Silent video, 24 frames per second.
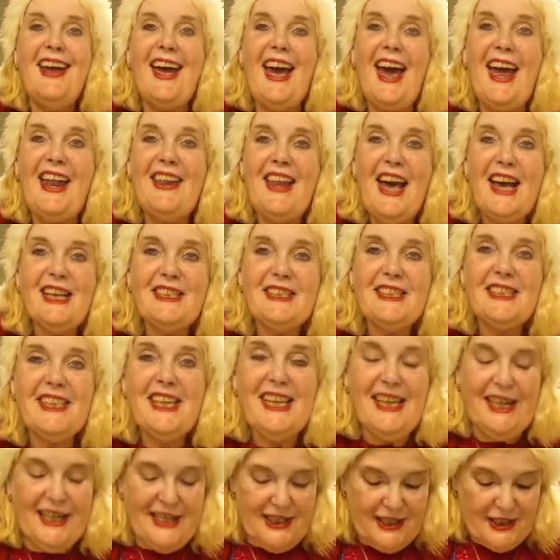And that's
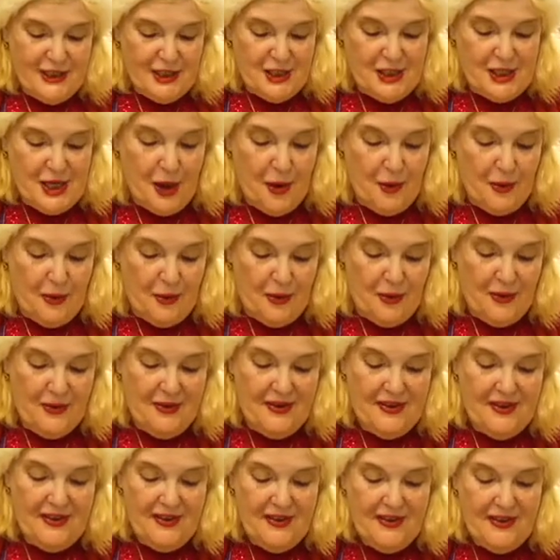it. So
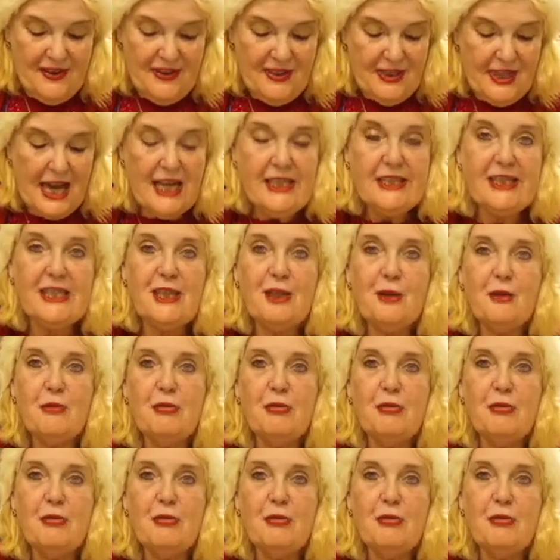that's the